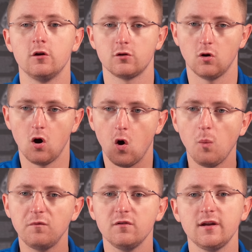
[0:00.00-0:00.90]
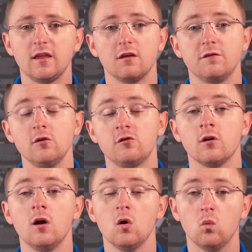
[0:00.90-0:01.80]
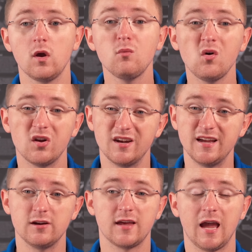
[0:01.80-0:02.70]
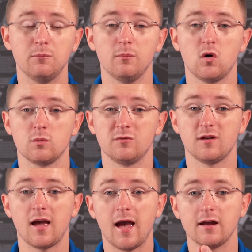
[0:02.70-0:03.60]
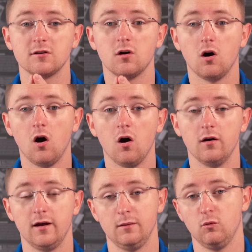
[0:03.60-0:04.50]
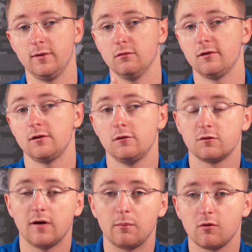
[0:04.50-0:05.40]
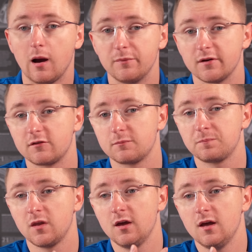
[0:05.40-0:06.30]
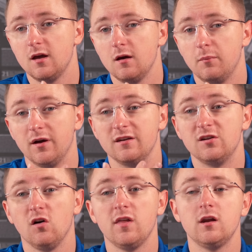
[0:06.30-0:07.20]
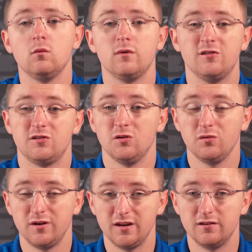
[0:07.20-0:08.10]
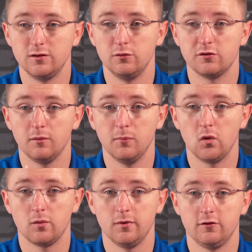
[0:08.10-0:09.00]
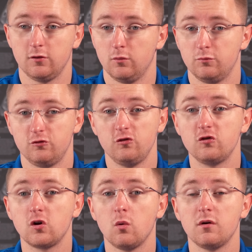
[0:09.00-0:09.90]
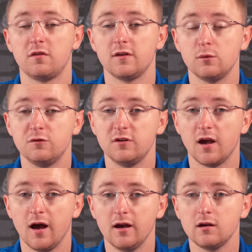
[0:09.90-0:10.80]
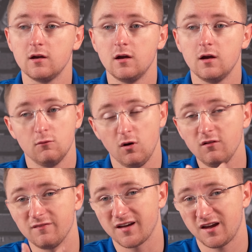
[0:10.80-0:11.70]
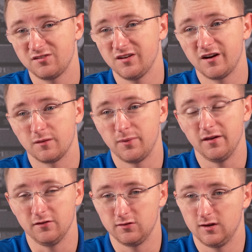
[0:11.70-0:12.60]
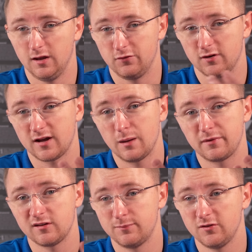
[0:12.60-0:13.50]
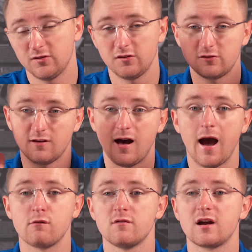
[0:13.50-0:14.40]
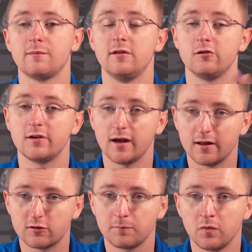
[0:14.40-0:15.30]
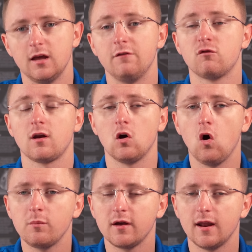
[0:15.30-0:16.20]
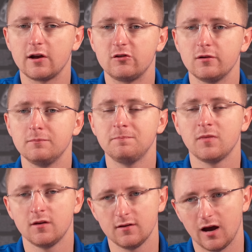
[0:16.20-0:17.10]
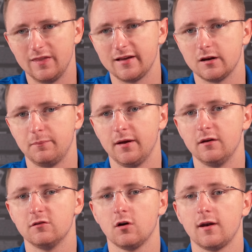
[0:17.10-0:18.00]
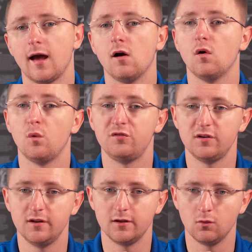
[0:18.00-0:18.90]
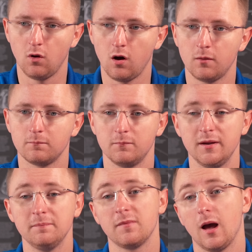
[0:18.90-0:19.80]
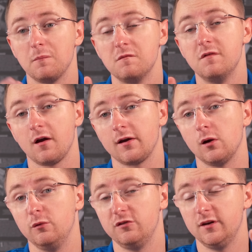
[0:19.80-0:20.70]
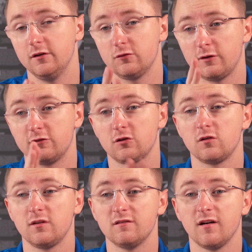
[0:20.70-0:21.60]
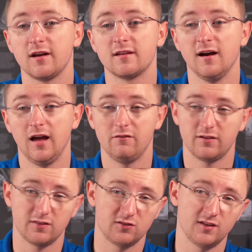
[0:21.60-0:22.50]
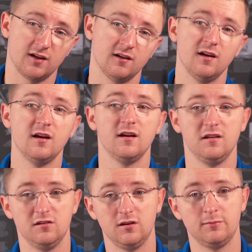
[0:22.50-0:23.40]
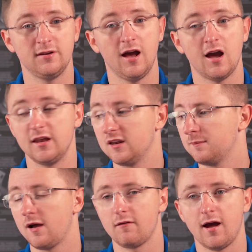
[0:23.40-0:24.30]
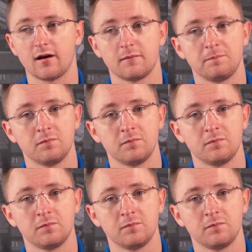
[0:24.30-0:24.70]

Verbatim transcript: So hopefully in the future, we won't need cable modems at all and we'll be able to use fiber optics. But until then, we still need to use a modem. And so should you go with the UCI? Well, like I said, it depends. If you're in Comcast Business, I would recommend you get it. If you're on a home connection, I think it depends on how OCD you are. Me, I'm very OCD, so I certainly like not having this thing zip tied into my rack.